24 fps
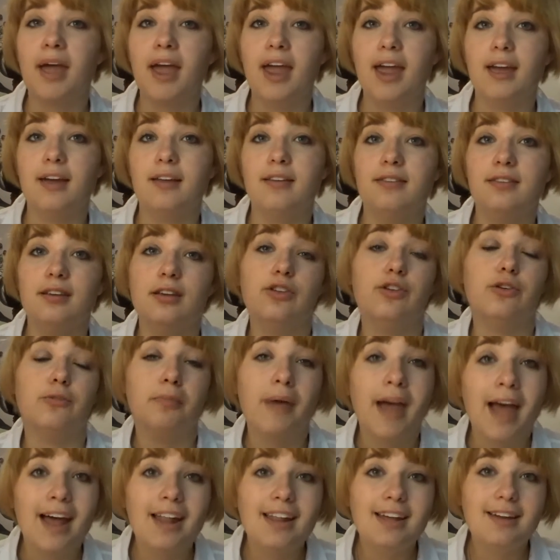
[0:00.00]
a concealer
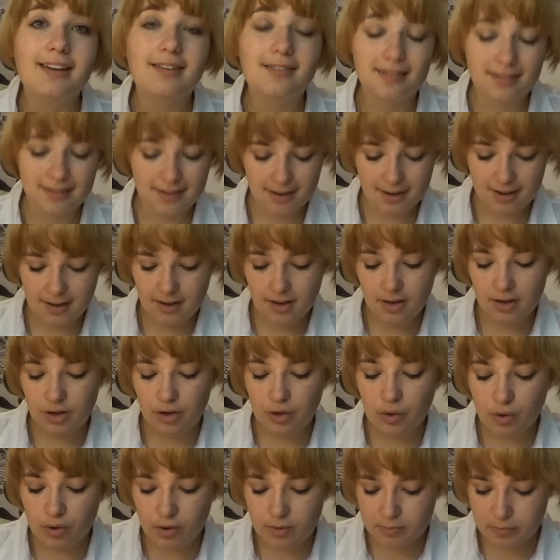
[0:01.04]
palette,
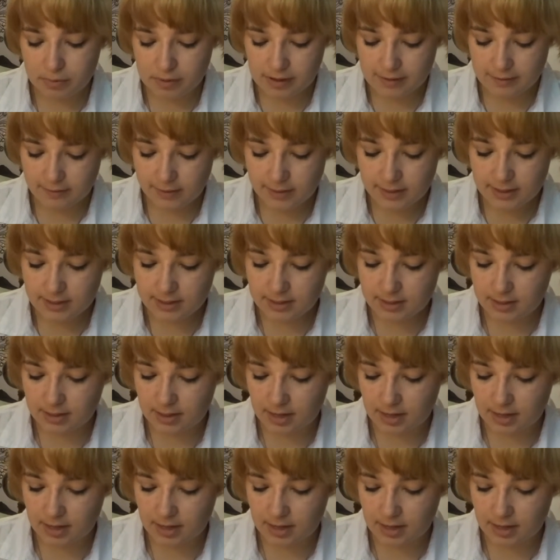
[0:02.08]
your preference.